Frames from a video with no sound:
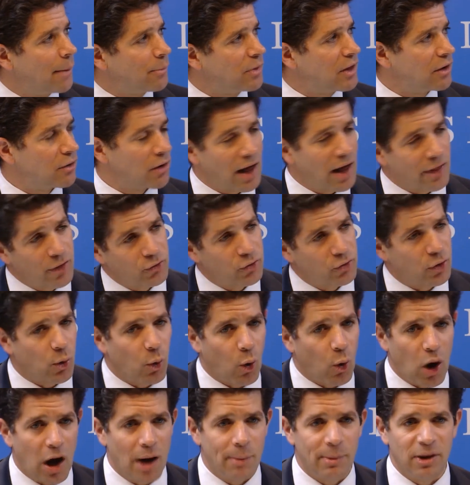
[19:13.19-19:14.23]
There are other
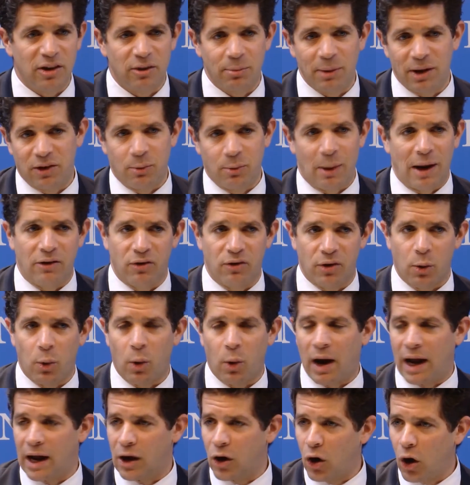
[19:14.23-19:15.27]
requirements which may
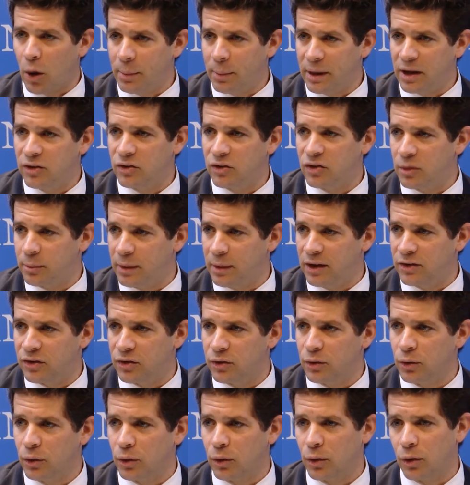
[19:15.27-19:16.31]
require copies to be
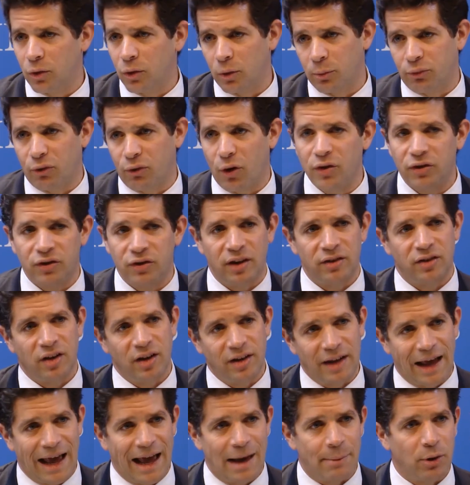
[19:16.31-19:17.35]
stored or processing
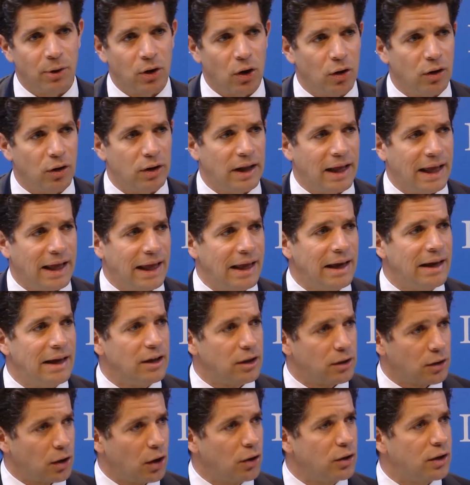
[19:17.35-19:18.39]
to happen only
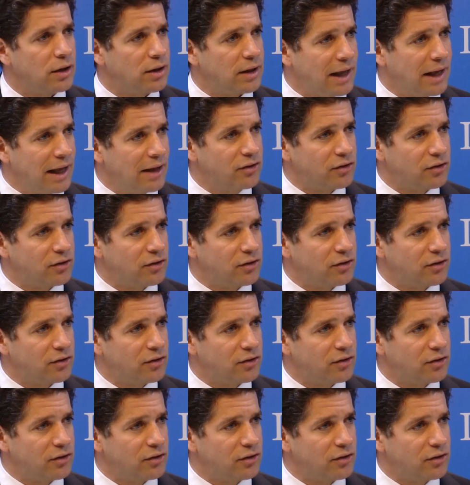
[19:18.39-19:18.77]
locally.